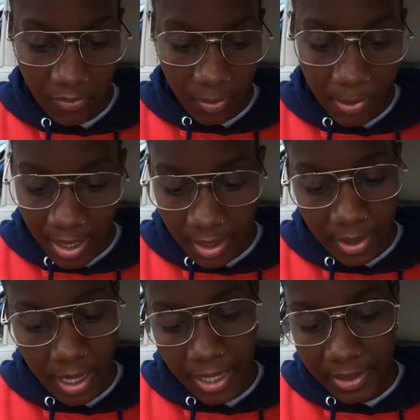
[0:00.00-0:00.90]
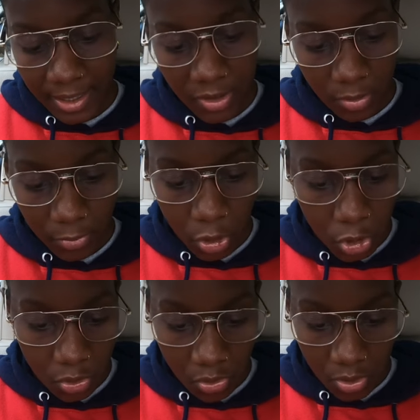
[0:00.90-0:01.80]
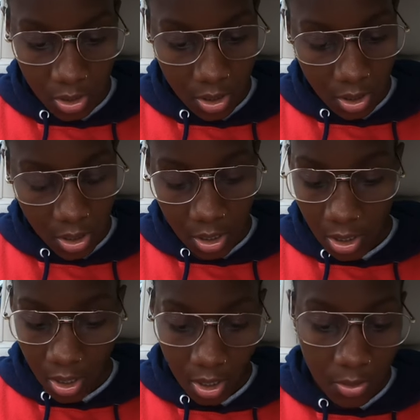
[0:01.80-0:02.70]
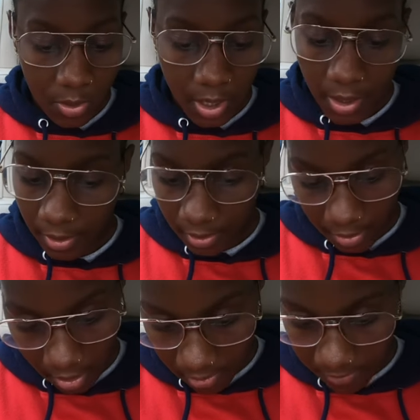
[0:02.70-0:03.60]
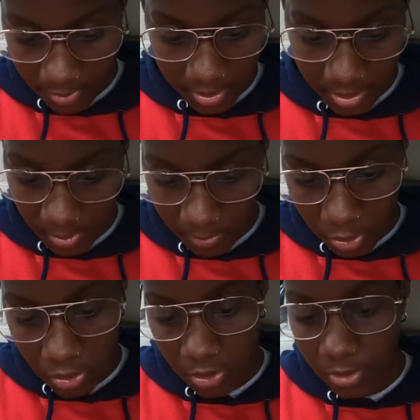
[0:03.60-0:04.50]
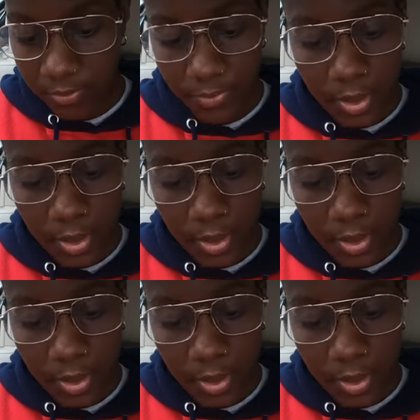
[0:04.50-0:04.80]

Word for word: have to pay, and here's your mutual. Oh, okay, ah, this is my mutual